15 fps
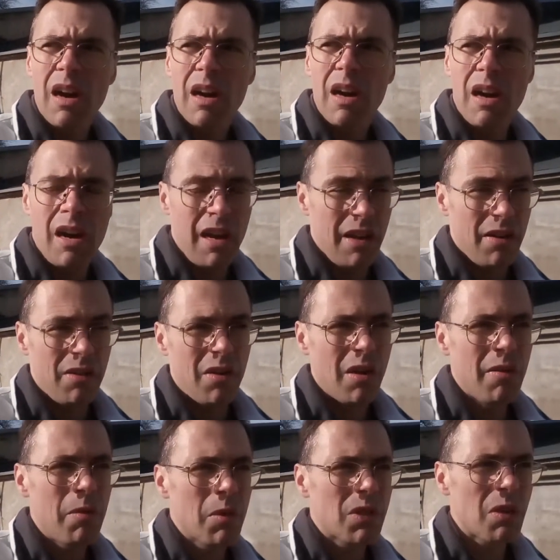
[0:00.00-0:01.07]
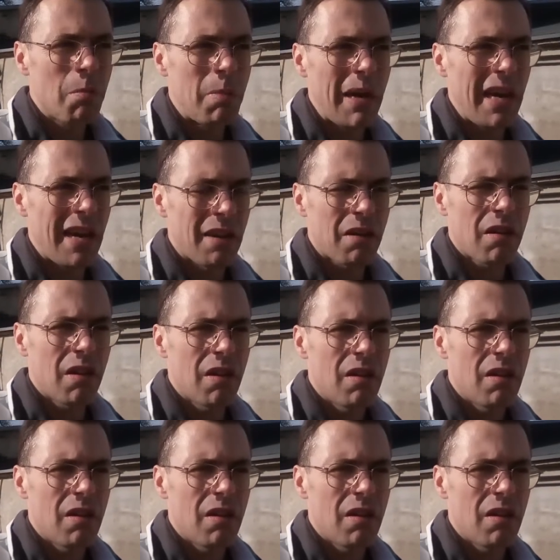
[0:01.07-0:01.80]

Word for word: Uh, I don't know if it was a bank.